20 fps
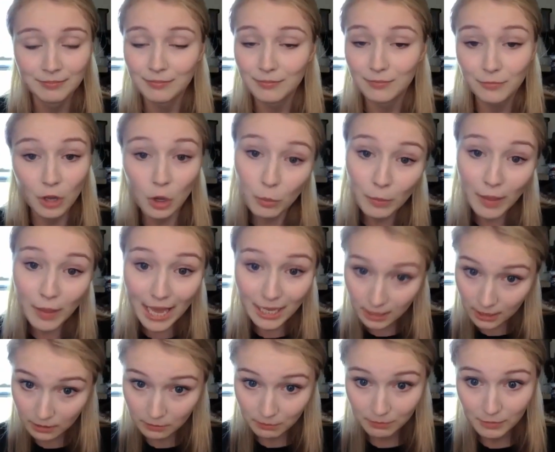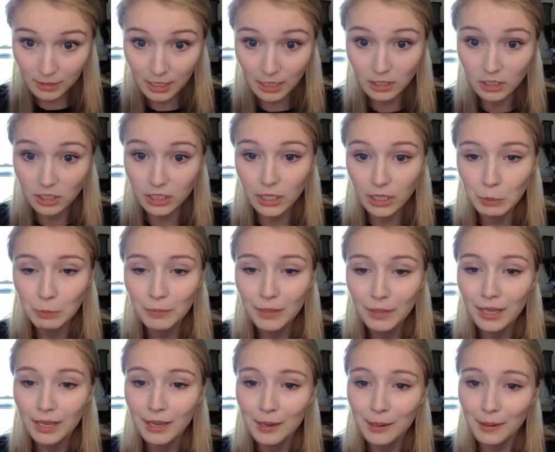"No matter," said she,
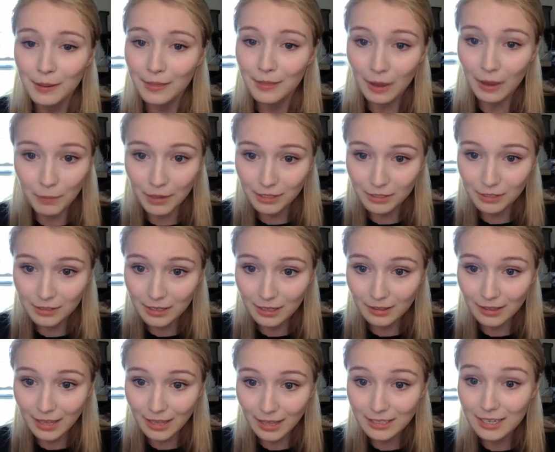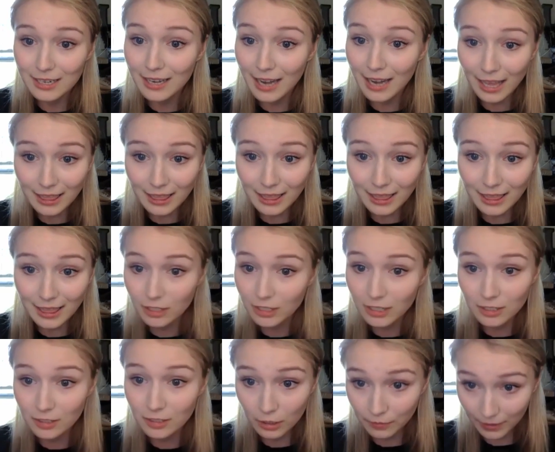"thou must neglect nothing to
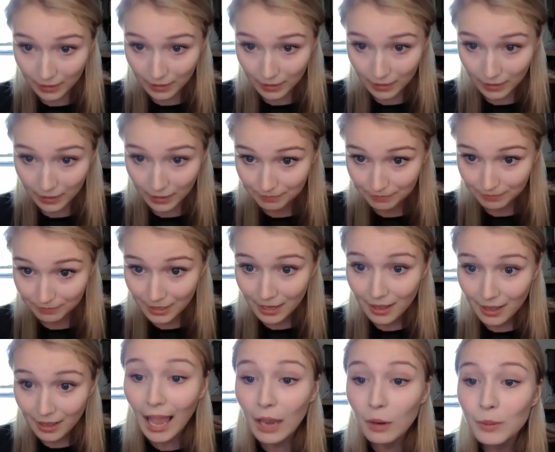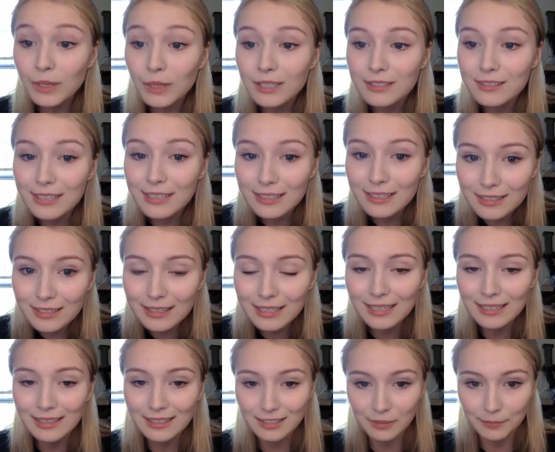deserve it. I will assist thee in
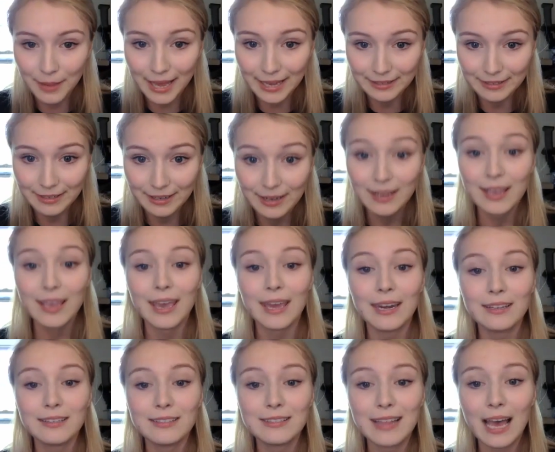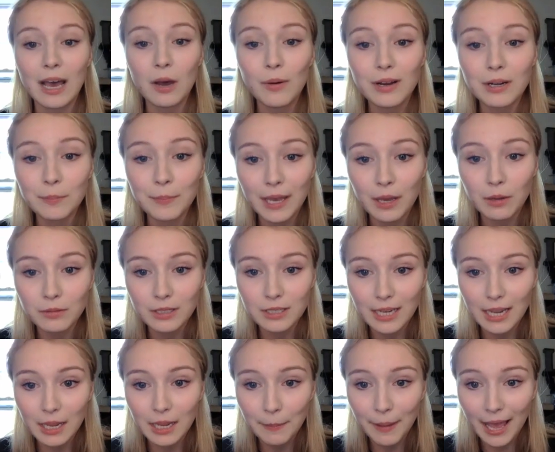this matter, and as thou art bound to
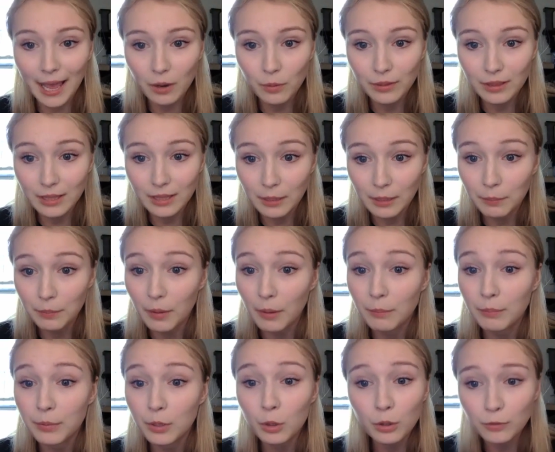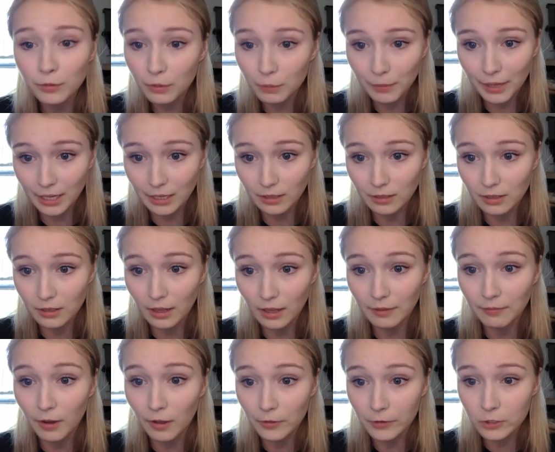take back with thee a beautiful maiden to thy
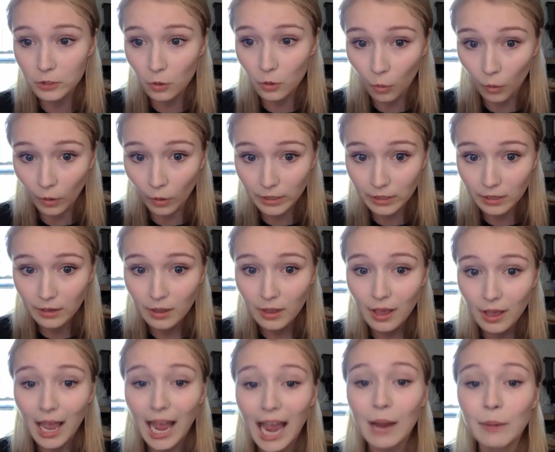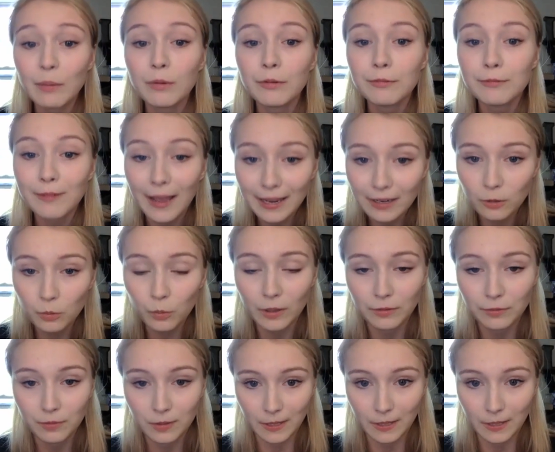father's court, I will find one for